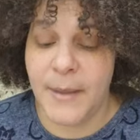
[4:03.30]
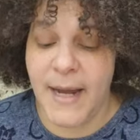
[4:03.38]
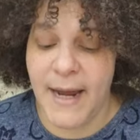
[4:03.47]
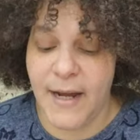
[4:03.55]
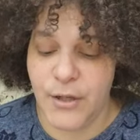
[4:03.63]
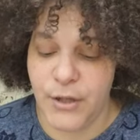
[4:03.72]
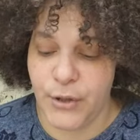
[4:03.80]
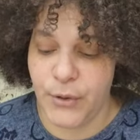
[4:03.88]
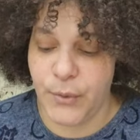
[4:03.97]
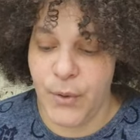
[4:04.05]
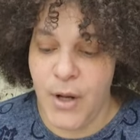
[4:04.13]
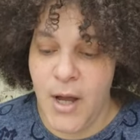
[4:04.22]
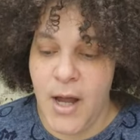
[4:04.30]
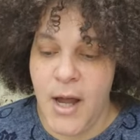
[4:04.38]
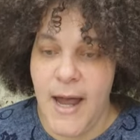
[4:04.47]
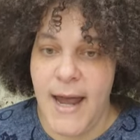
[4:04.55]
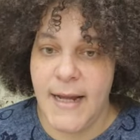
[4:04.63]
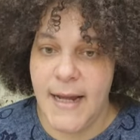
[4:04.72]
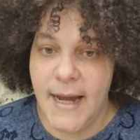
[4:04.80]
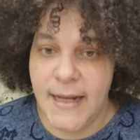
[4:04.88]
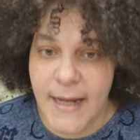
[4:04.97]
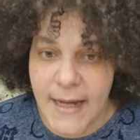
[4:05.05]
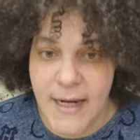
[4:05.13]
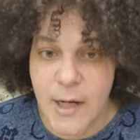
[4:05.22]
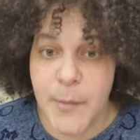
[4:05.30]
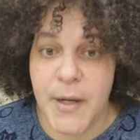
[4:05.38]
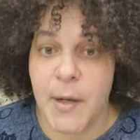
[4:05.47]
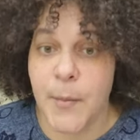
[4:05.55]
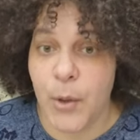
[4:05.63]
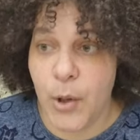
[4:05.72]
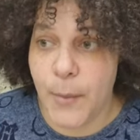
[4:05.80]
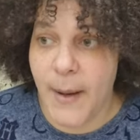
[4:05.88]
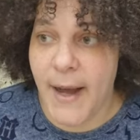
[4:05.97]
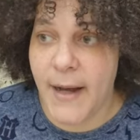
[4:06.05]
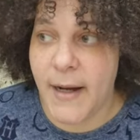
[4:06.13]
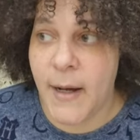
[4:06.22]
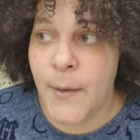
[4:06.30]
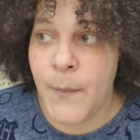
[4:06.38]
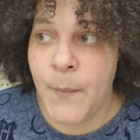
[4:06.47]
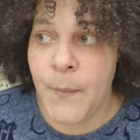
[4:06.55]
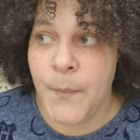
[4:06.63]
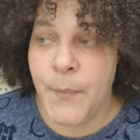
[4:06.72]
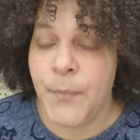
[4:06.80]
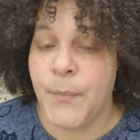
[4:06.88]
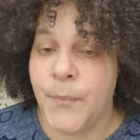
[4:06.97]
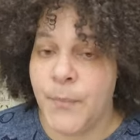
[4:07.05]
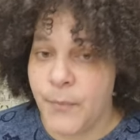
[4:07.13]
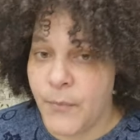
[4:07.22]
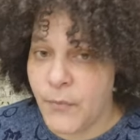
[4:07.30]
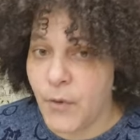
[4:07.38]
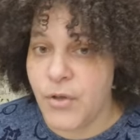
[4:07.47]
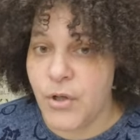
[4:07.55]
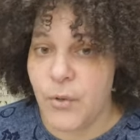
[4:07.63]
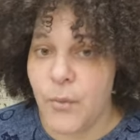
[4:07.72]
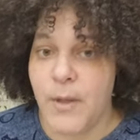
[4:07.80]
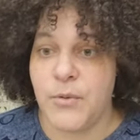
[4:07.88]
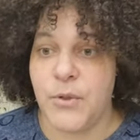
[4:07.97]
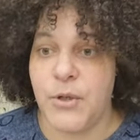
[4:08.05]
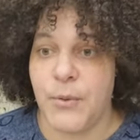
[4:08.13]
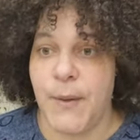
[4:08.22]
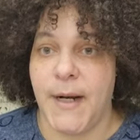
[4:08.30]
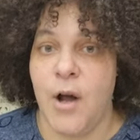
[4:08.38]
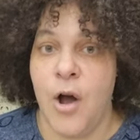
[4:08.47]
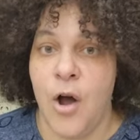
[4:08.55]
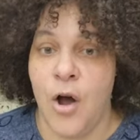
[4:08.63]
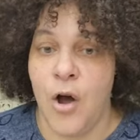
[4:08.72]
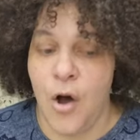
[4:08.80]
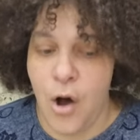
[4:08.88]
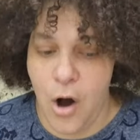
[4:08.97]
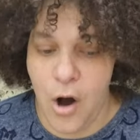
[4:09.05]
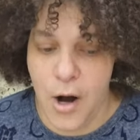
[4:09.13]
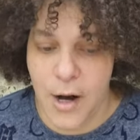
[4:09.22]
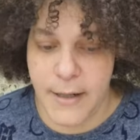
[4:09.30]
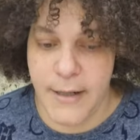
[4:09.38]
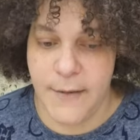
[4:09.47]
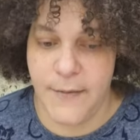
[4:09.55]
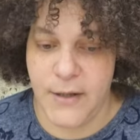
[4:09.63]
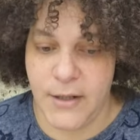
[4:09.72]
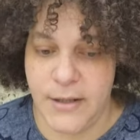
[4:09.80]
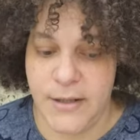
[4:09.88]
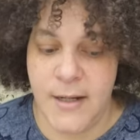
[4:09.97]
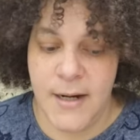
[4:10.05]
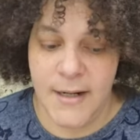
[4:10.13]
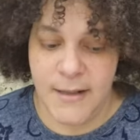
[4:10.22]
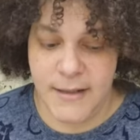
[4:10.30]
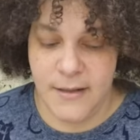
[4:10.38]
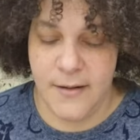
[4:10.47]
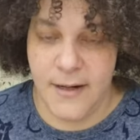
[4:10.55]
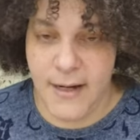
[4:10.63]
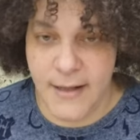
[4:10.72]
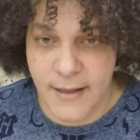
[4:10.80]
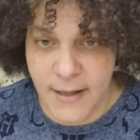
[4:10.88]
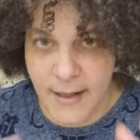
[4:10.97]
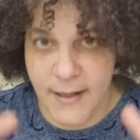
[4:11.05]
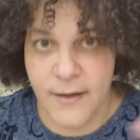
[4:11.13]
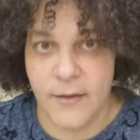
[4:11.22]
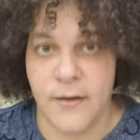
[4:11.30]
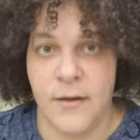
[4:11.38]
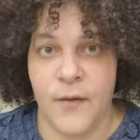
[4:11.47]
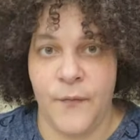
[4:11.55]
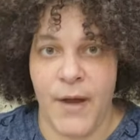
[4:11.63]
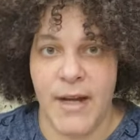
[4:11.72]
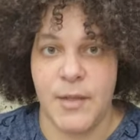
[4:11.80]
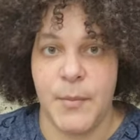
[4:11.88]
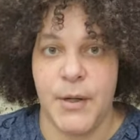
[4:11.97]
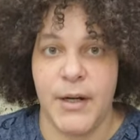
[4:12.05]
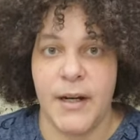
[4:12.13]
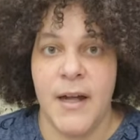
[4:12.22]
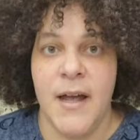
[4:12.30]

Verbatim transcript: Kandou, and the Itty Bitty Bowler bag. Those are the ones we're doing on this in in the Facebook,